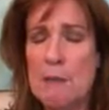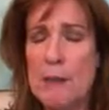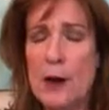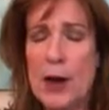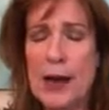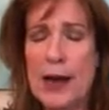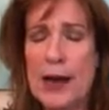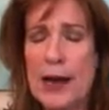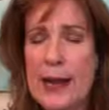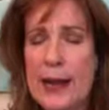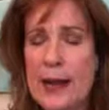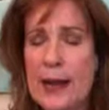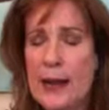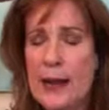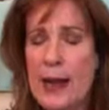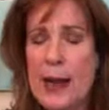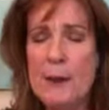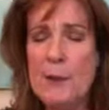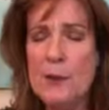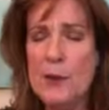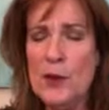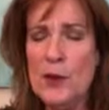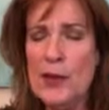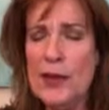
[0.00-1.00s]
Body,
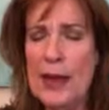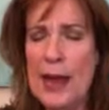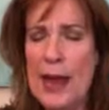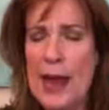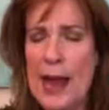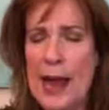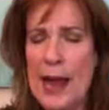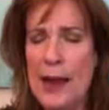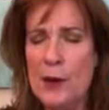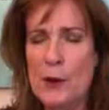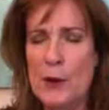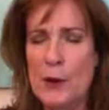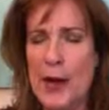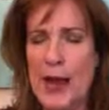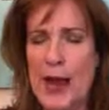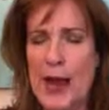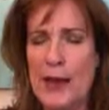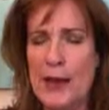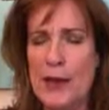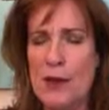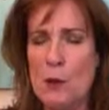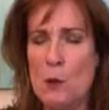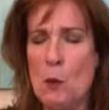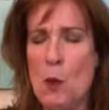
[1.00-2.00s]
I'm really angry
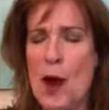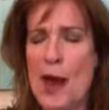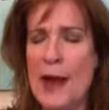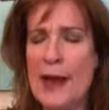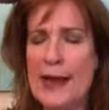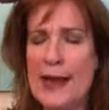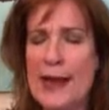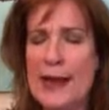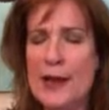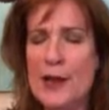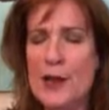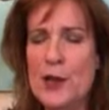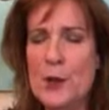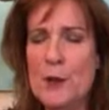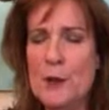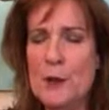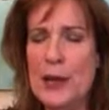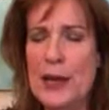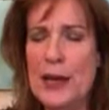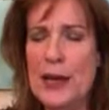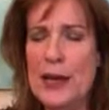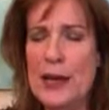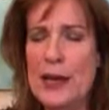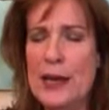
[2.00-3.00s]
at you. Why can't you
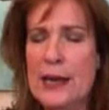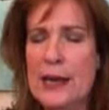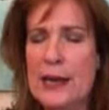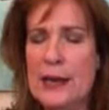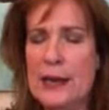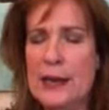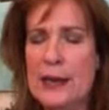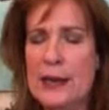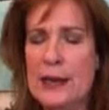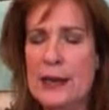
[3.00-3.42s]
be